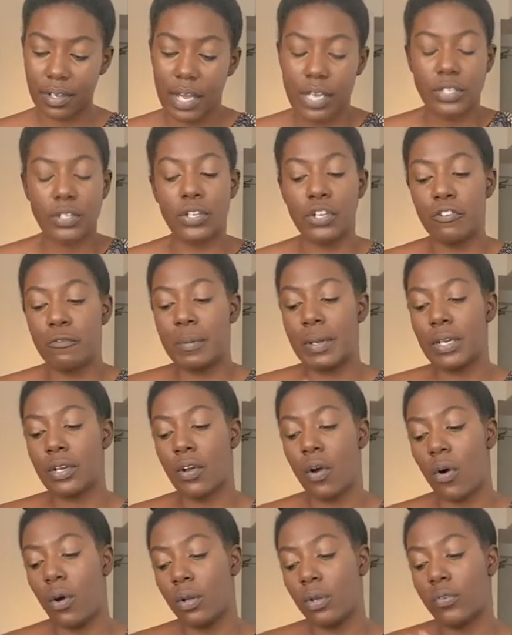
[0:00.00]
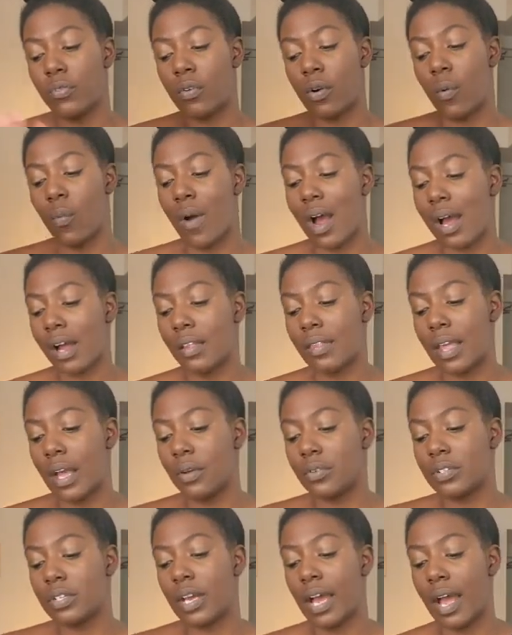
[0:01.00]
So you've been called for a while now
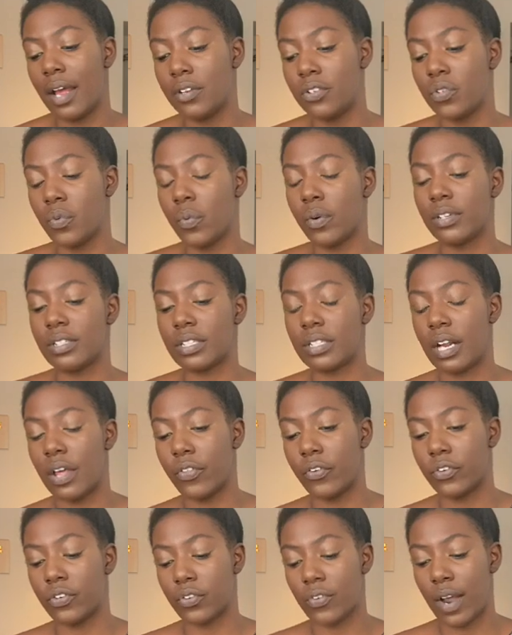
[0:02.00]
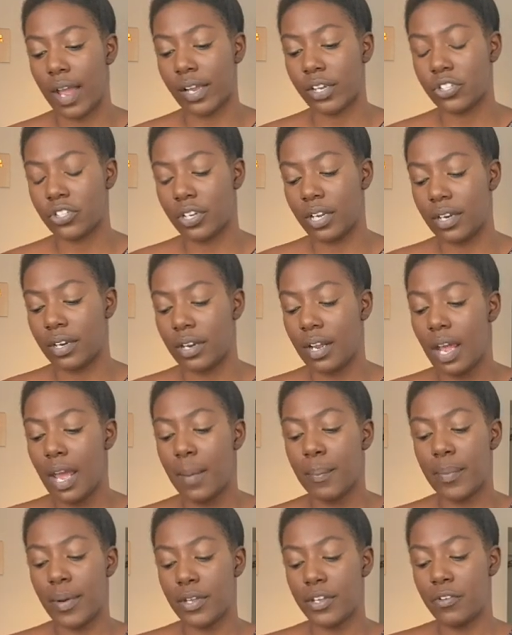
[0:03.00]
to head towards another direction,
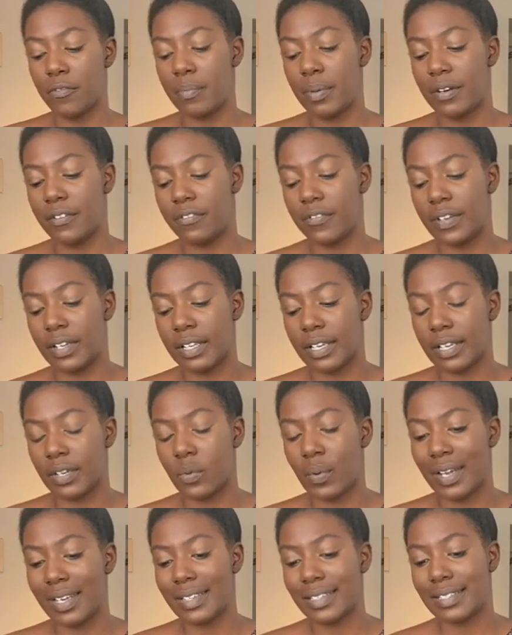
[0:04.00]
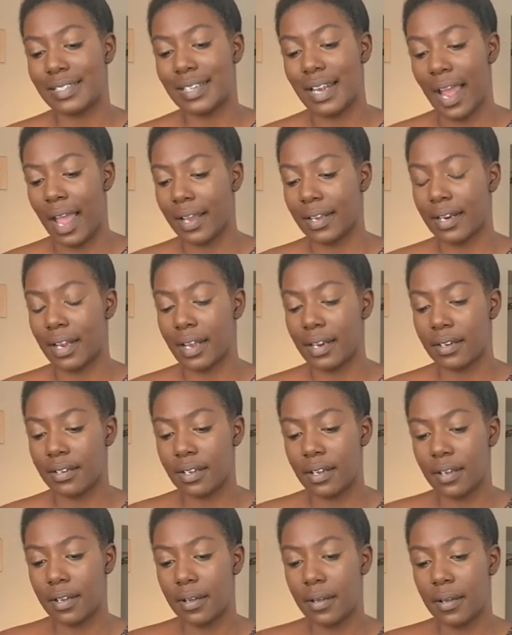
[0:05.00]
but you've been feeling quite stagnant.
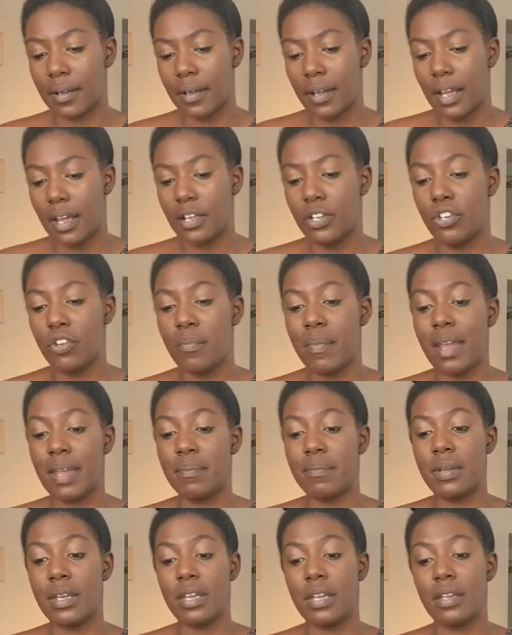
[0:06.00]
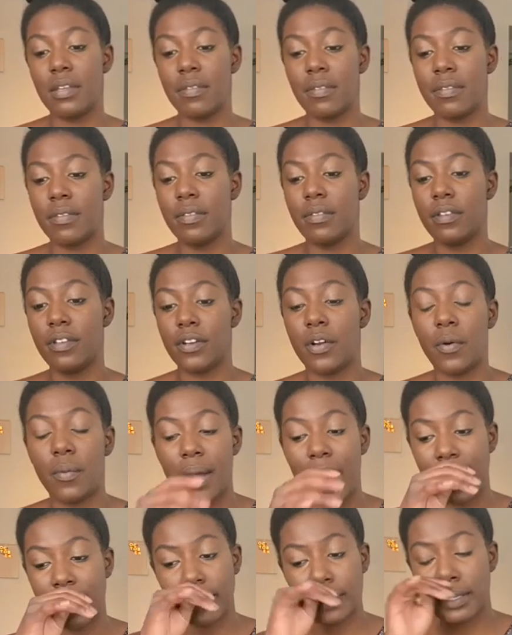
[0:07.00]
You may be, you know,
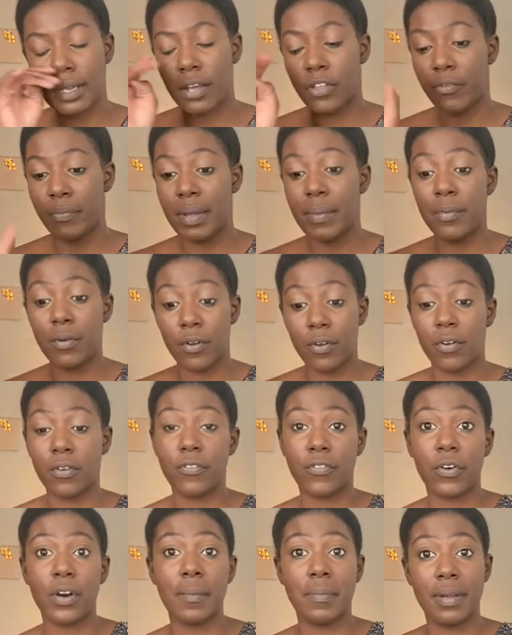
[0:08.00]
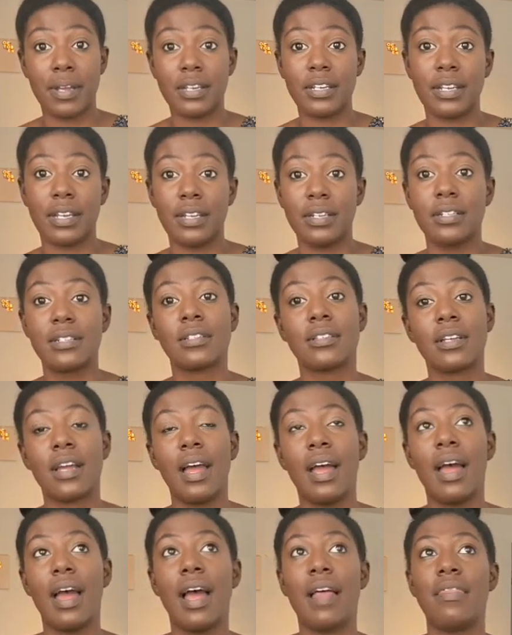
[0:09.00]
asking other people for opinions,
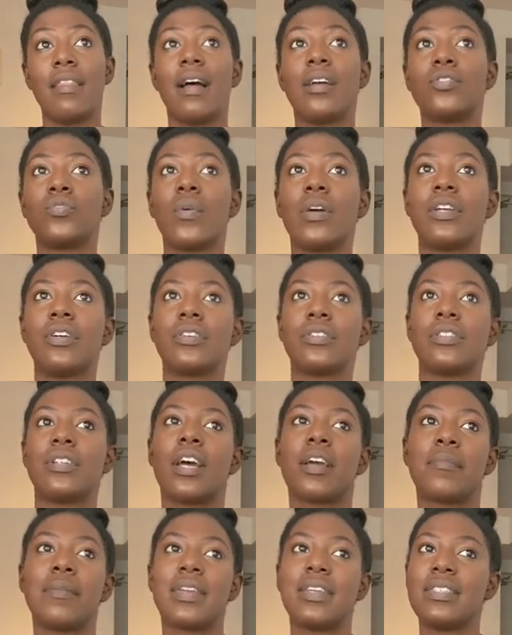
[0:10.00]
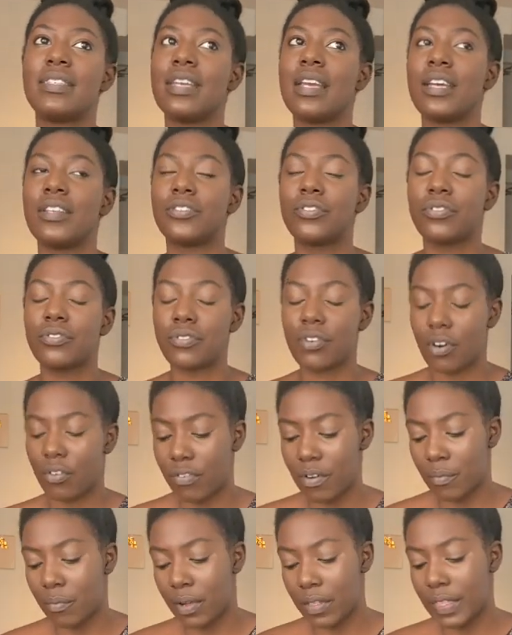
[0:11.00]
and that's why you're stuck, because the answers are
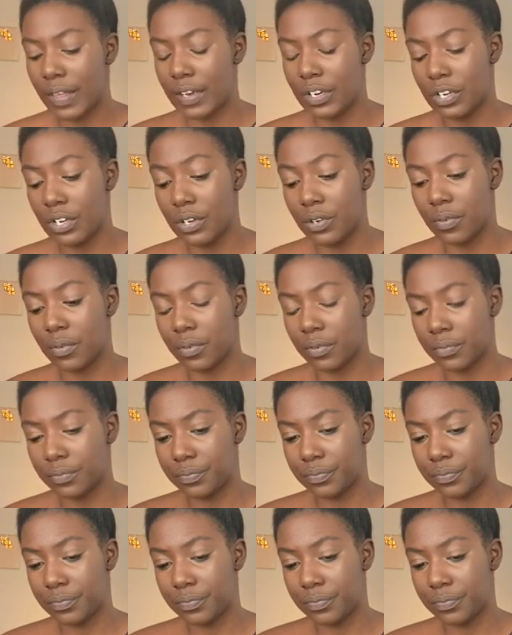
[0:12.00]
from within you.